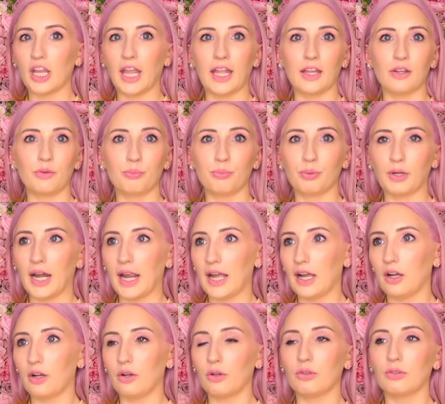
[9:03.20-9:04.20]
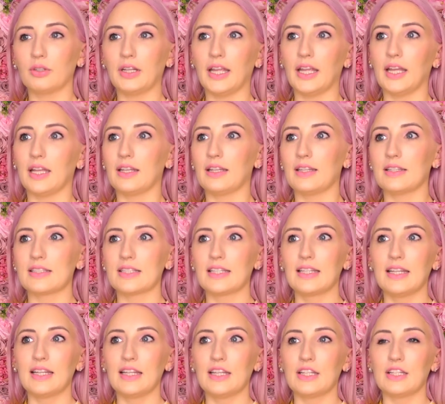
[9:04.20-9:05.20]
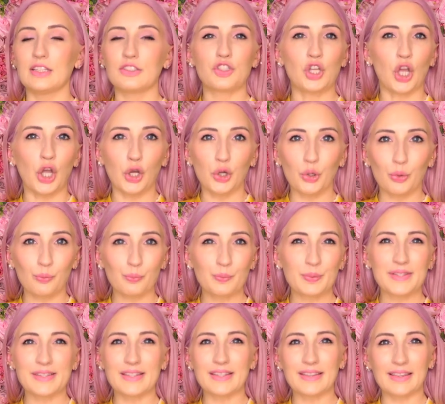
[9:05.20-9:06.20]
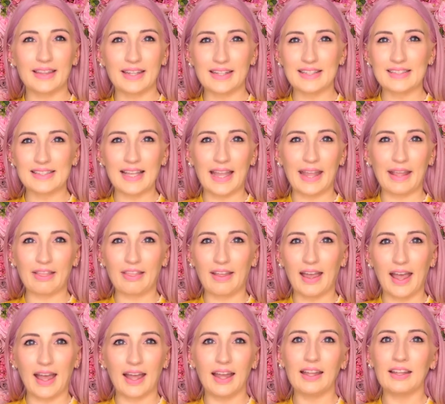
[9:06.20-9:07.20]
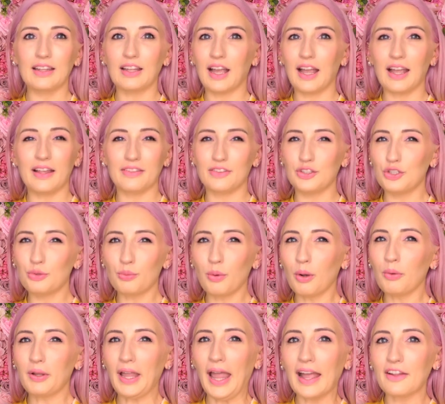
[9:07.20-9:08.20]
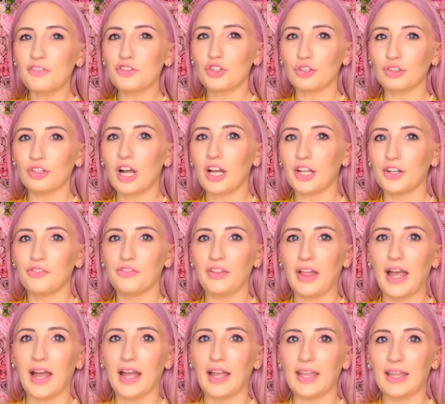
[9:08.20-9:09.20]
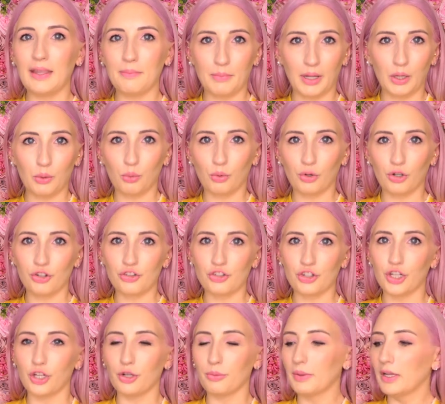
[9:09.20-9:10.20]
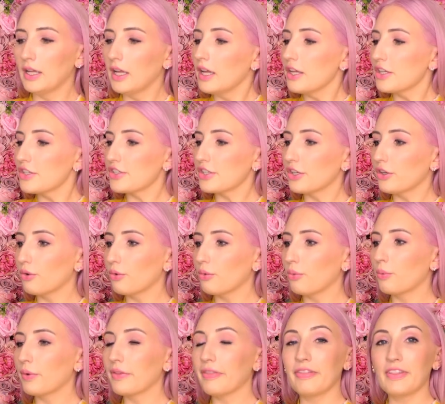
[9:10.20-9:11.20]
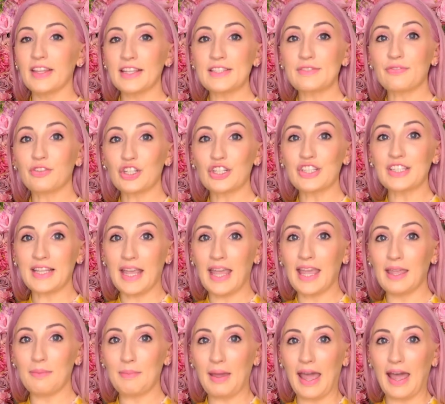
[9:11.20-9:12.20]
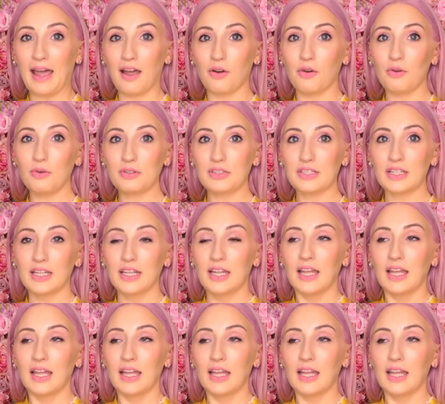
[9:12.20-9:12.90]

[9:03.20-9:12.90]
and brown and taupes and things like that you won't catch a lot of that in my wardrobe. So when this first came out,